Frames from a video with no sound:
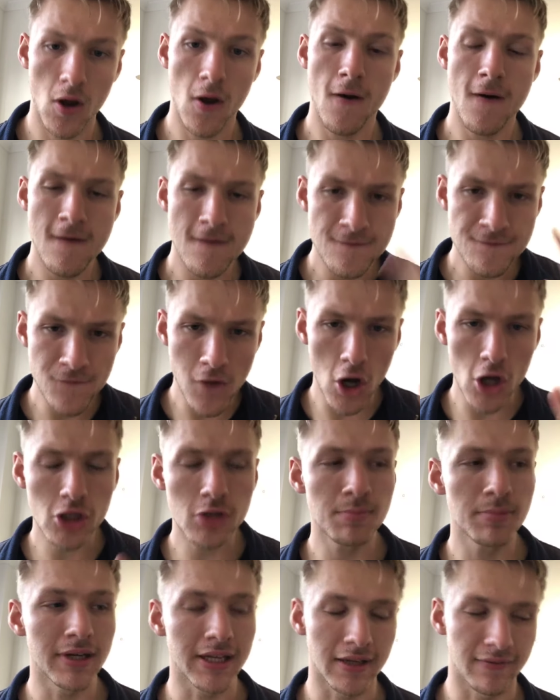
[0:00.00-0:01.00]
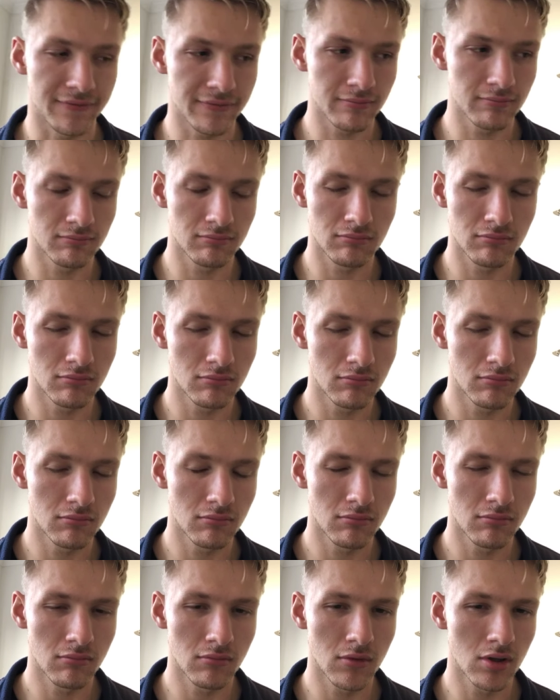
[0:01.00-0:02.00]
First belief.
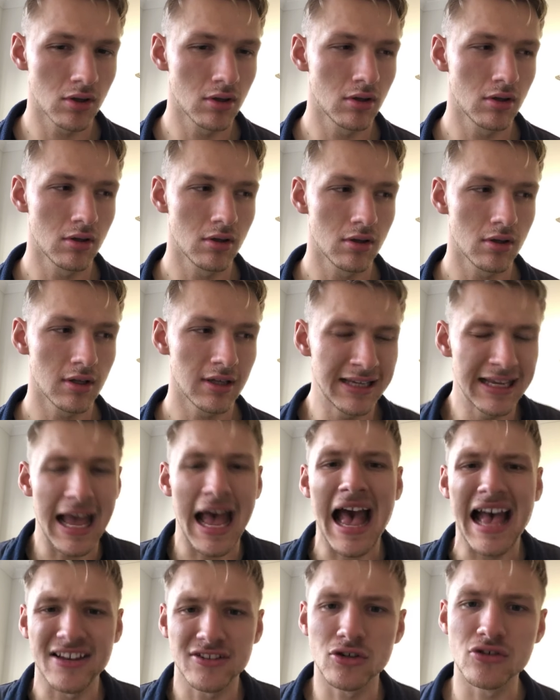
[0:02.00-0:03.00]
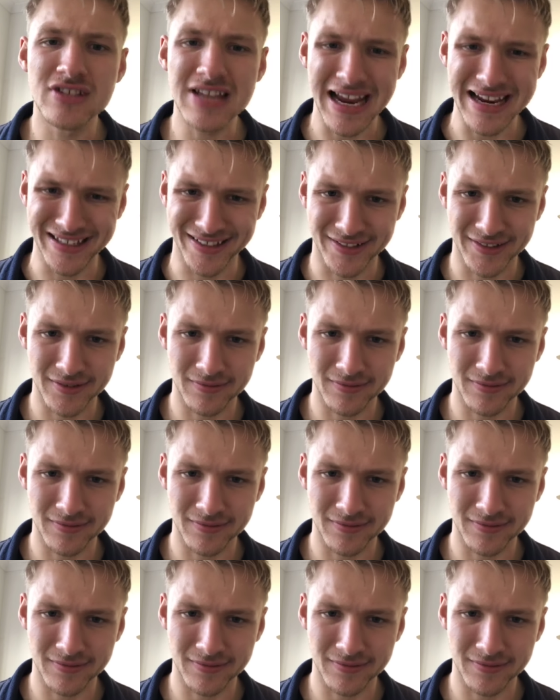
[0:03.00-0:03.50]
It has to change.